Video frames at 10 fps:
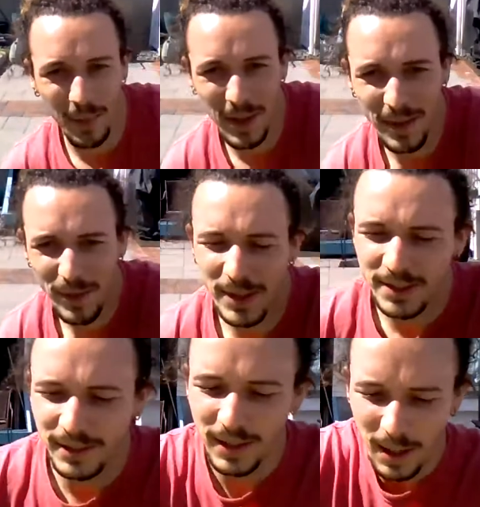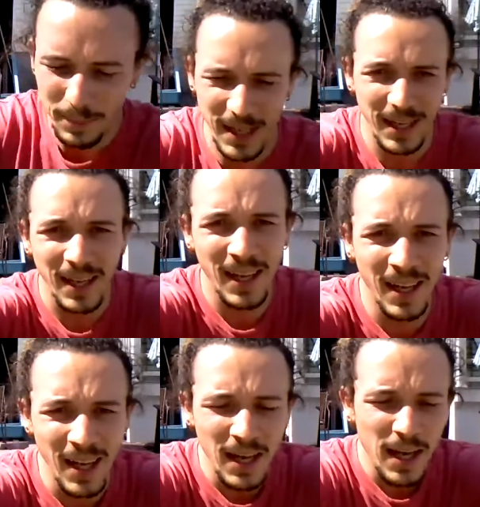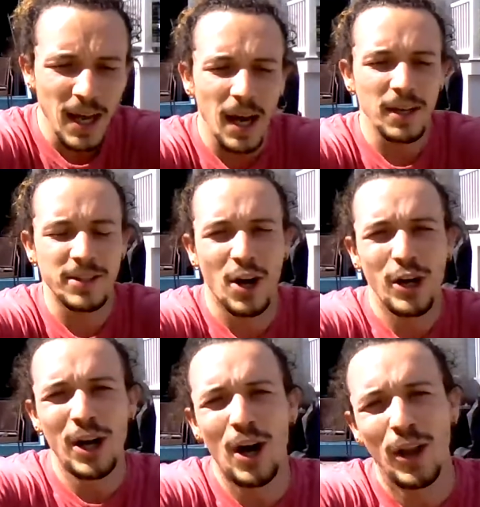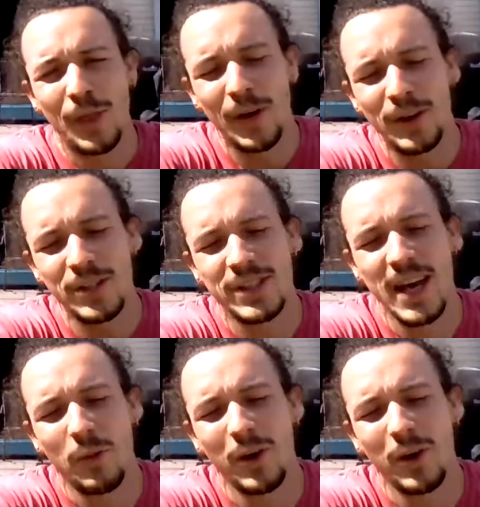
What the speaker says: let me give you this little update. Starting on Thursday,